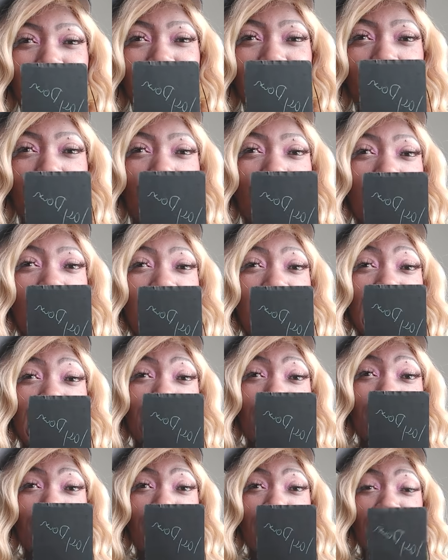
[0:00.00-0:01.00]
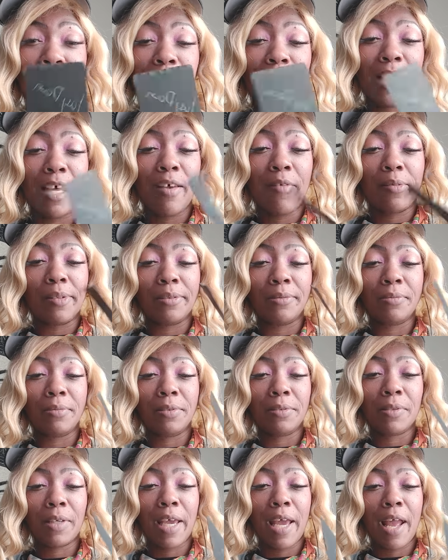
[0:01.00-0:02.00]
some of y'all got some good loving,
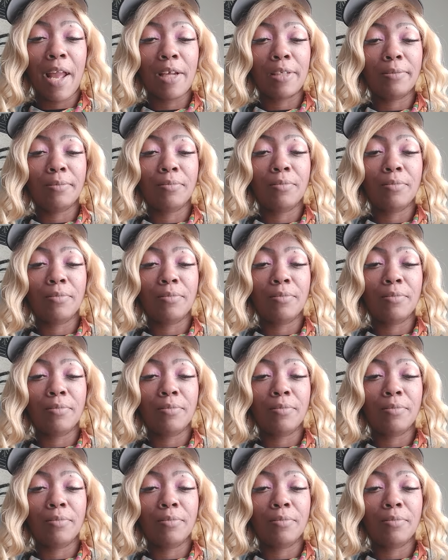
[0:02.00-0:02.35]
okay?